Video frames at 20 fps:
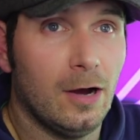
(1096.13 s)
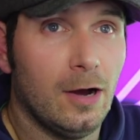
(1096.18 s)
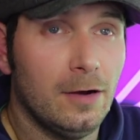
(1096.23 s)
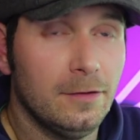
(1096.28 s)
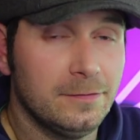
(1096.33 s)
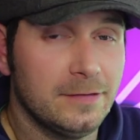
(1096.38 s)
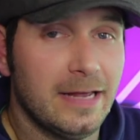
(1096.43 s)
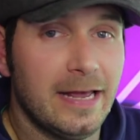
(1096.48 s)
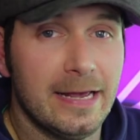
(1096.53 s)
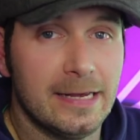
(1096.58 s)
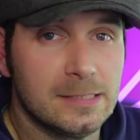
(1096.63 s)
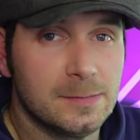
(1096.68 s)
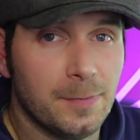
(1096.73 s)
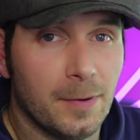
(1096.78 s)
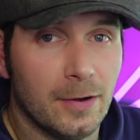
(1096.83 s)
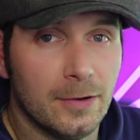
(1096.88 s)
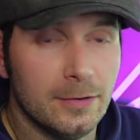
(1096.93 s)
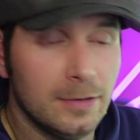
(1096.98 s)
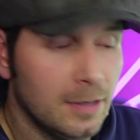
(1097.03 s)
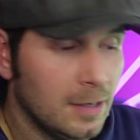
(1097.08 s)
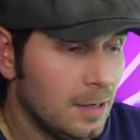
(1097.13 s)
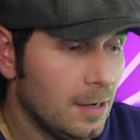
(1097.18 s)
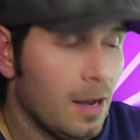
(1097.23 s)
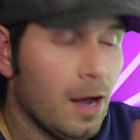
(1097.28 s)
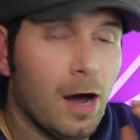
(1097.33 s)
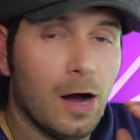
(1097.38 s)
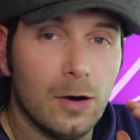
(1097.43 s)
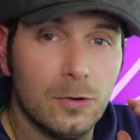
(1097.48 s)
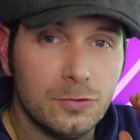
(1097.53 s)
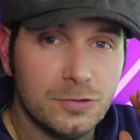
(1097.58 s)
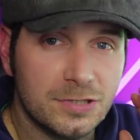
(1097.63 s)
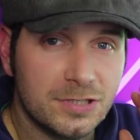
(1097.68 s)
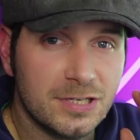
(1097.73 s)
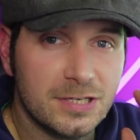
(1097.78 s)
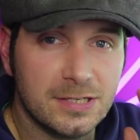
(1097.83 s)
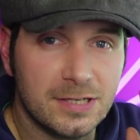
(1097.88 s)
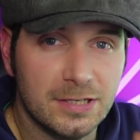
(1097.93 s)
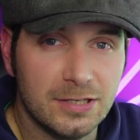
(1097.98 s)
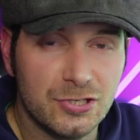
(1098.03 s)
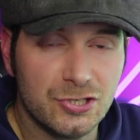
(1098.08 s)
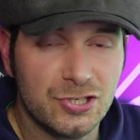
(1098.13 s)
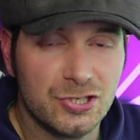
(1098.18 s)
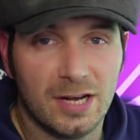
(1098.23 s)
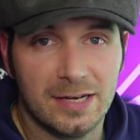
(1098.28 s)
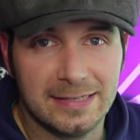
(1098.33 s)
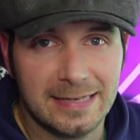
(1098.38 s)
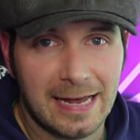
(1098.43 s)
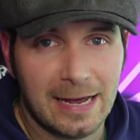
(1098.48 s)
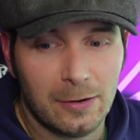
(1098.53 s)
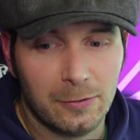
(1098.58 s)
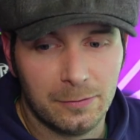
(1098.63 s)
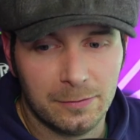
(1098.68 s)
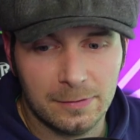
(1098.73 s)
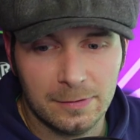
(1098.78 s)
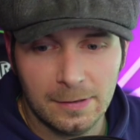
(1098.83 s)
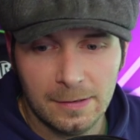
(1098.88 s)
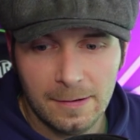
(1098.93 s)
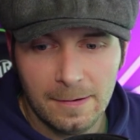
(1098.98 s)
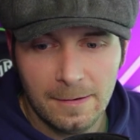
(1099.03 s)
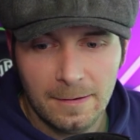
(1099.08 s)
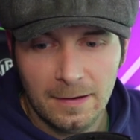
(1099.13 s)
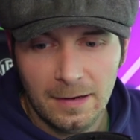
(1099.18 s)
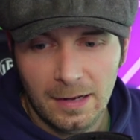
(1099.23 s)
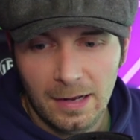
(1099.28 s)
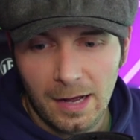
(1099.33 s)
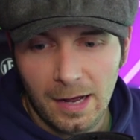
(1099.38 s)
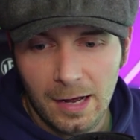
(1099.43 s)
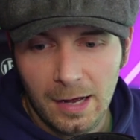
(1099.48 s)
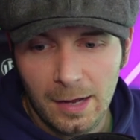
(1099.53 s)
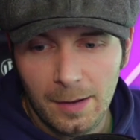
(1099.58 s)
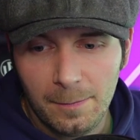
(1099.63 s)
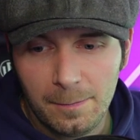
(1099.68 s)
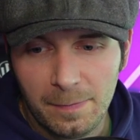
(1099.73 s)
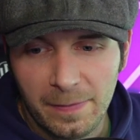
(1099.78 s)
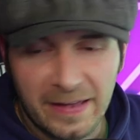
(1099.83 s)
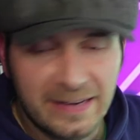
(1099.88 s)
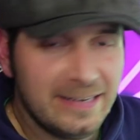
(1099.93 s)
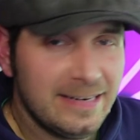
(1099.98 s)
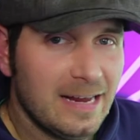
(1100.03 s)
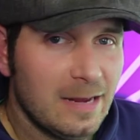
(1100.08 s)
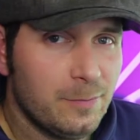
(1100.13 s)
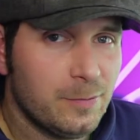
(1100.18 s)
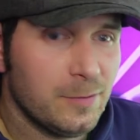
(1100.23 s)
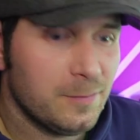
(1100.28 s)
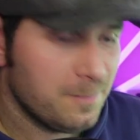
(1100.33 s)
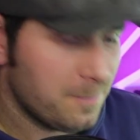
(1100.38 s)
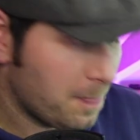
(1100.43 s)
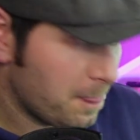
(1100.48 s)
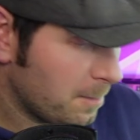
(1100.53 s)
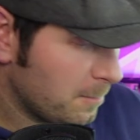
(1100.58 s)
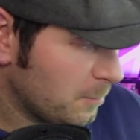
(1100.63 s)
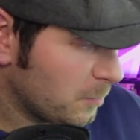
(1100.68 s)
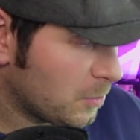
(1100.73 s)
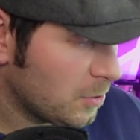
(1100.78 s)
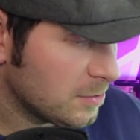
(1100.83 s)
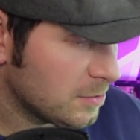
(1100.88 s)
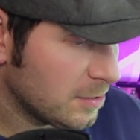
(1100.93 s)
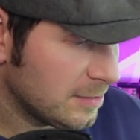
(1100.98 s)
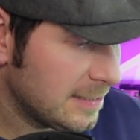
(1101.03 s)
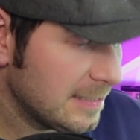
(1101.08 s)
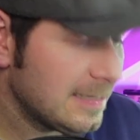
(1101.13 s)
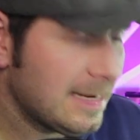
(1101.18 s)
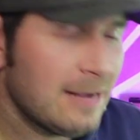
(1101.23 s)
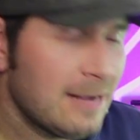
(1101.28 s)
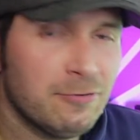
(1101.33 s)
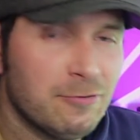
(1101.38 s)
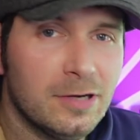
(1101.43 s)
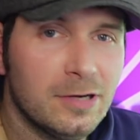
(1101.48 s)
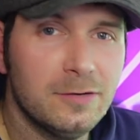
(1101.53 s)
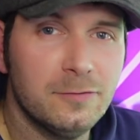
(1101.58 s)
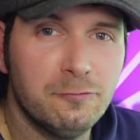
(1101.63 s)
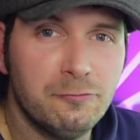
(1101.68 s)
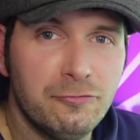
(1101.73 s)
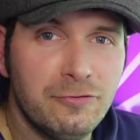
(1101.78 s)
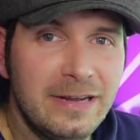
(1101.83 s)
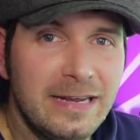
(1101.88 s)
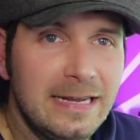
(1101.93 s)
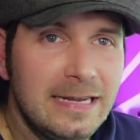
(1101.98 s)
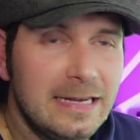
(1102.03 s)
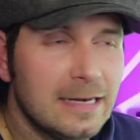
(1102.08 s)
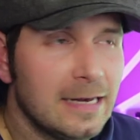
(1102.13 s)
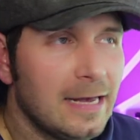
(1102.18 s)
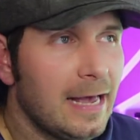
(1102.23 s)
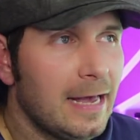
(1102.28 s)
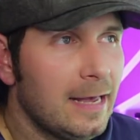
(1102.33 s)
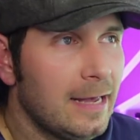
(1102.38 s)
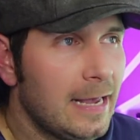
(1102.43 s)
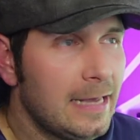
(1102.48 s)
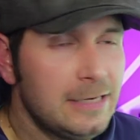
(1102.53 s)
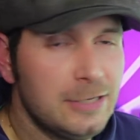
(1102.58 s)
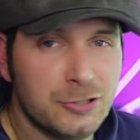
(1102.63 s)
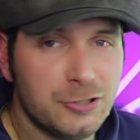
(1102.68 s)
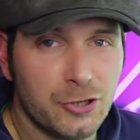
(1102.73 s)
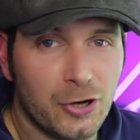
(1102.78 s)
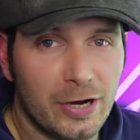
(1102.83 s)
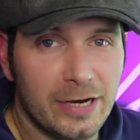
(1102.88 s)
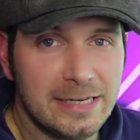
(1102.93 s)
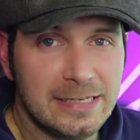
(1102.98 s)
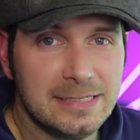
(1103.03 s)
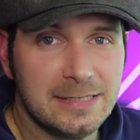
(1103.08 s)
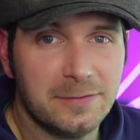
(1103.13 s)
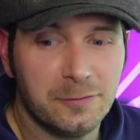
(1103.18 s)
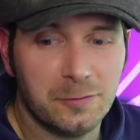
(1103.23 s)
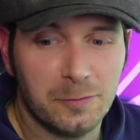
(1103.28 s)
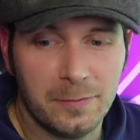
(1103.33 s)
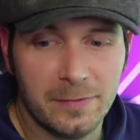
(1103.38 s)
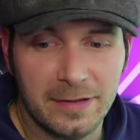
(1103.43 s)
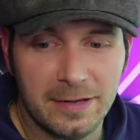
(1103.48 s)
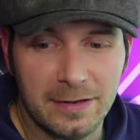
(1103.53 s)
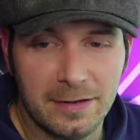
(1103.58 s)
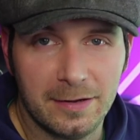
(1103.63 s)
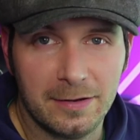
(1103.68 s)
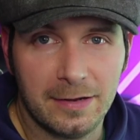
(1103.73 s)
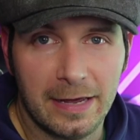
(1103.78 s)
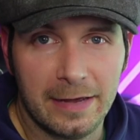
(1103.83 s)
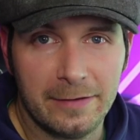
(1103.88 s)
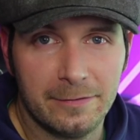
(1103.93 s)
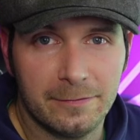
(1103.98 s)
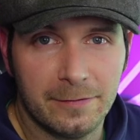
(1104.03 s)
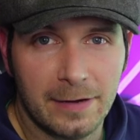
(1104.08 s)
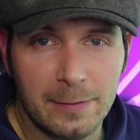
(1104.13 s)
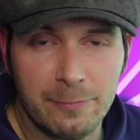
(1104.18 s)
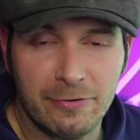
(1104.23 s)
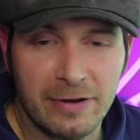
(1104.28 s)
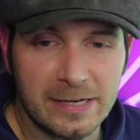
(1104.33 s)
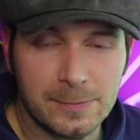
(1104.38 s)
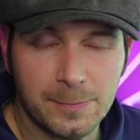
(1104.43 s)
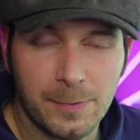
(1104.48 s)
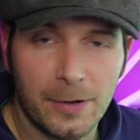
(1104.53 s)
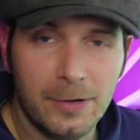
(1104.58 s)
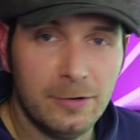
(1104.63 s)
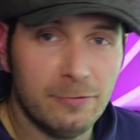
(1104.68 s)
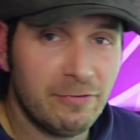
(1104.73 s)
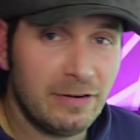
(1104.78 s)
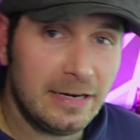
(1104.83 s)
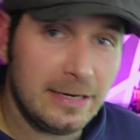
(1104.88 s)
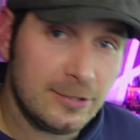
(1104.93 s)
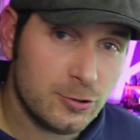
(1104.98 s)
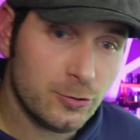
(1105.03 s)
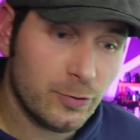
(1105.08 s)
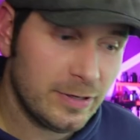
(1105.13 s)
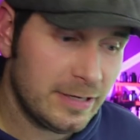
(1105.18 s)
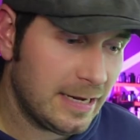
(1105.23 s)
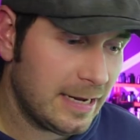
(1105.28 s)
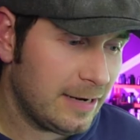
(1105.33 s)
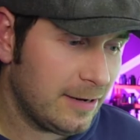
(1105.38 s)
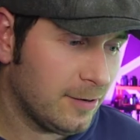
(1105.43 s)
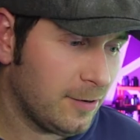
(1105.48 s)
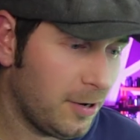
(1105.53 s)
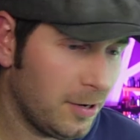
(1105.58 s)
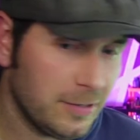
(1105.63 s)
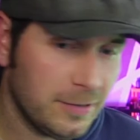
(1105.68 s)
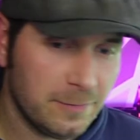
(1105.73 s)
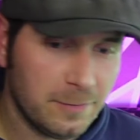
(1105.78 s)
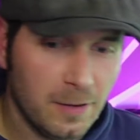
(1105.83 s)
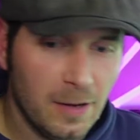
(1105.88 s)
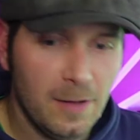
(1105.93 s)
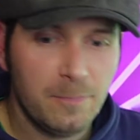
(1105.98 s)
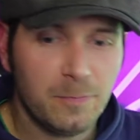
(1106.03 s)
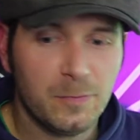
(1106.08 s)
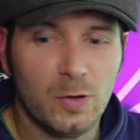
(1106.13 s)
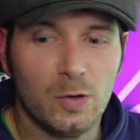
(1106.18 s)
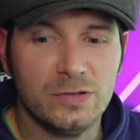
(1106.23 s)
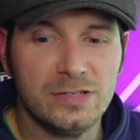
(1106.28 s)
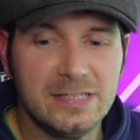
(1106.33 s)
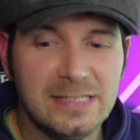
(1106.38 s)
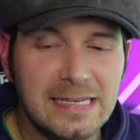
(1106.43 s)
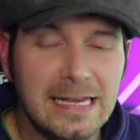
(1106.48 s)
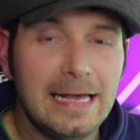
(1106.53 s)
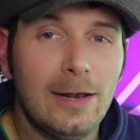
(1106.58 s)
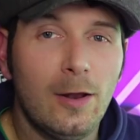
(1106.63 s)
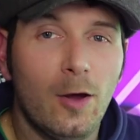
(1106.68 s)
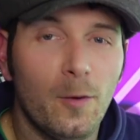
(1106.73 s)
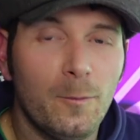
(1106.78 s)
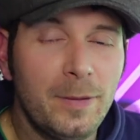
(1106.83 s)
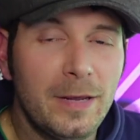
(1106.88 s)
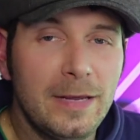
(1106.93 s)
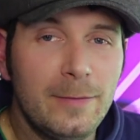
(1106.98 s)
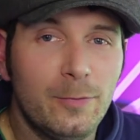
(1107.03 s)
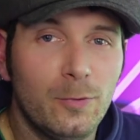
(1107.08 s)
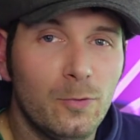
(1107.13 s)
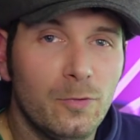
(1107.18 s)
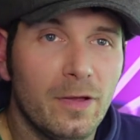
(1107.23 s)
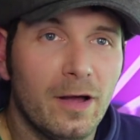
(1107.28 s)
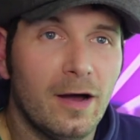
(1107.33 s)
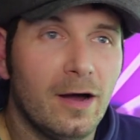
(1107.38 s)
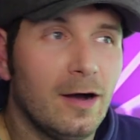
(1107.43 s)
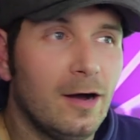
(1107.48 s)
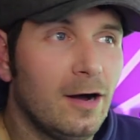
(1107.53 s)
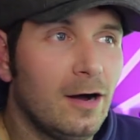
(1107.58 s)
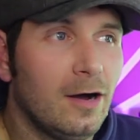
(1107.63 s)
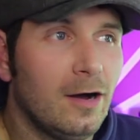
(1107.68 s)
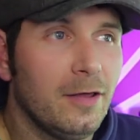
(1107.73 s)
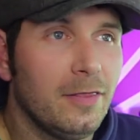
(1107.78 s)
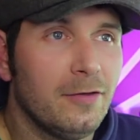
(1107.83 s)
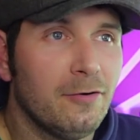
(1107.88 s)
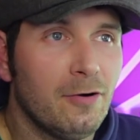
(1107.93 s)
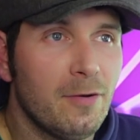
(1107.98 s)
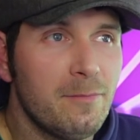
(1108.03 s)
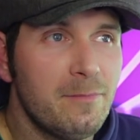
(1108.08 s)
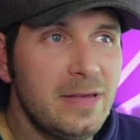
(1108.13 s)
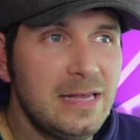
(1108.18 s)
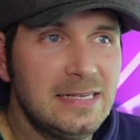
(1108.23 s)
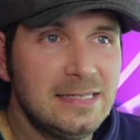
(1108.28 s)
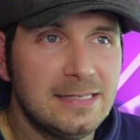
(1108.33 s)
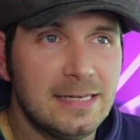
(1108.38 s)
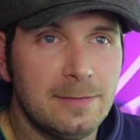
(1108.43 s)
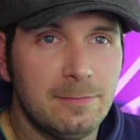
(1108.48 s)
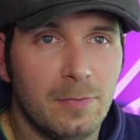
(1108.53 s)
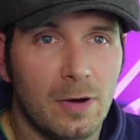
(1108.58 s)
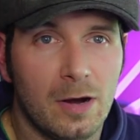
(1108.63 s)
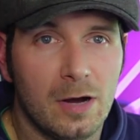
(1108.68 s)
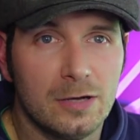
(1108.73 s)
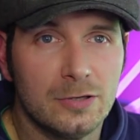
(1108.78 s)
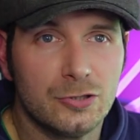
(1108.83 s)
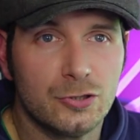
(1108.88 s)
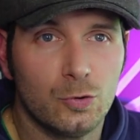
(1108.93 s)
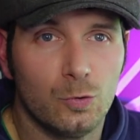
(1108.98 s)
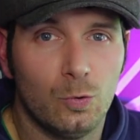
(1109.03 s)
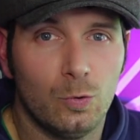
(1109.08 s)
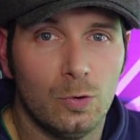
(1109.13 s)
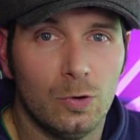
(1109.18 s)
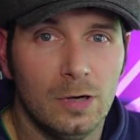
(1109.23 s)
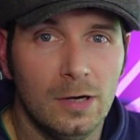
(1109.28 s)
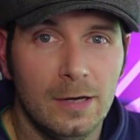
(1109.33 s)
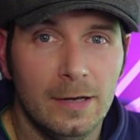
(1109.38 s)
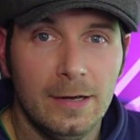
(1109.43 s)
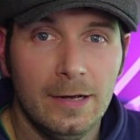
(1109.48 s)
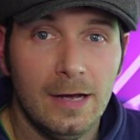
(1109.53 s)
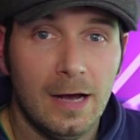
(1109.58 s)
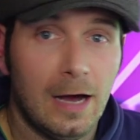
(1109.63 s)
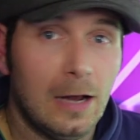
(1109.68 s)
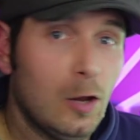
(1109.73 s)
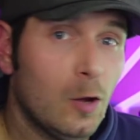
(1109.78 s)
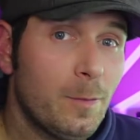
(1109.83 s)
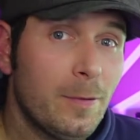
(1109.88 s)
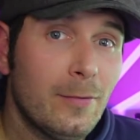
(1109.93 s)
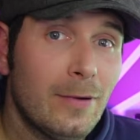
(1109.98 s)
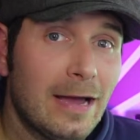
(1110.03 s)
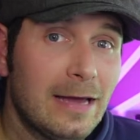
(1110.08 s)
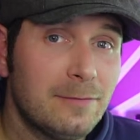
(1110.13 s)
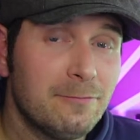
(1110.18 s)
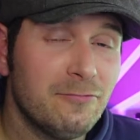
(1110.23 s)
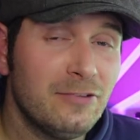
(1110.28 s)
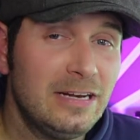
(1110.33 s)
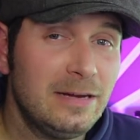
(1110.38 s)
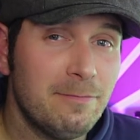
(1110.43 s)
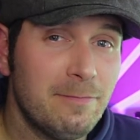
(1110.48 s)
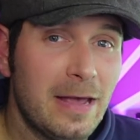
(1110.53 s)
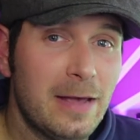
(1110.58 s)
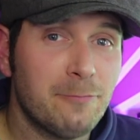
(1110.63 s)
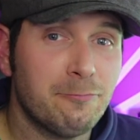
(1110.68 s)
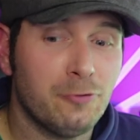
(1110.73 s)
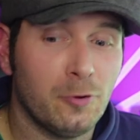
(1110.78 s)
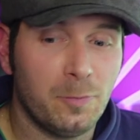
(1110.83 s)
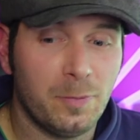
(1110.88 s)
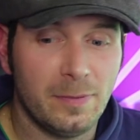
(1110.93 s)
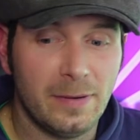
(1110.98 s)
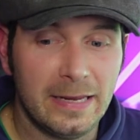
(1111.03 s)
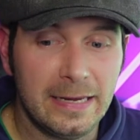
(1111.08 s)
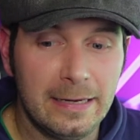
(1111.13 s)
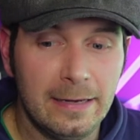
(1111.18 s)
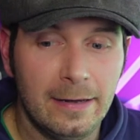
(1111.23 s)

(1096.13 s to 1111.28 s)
Expo, I was just going to shut down. That didn't happen because I did get kind of re-energized from the Vapor Expo and I really enjoyed it. And I kind of got to see a lot of people that either I missed in March or a lot of people I hadn't really met properly.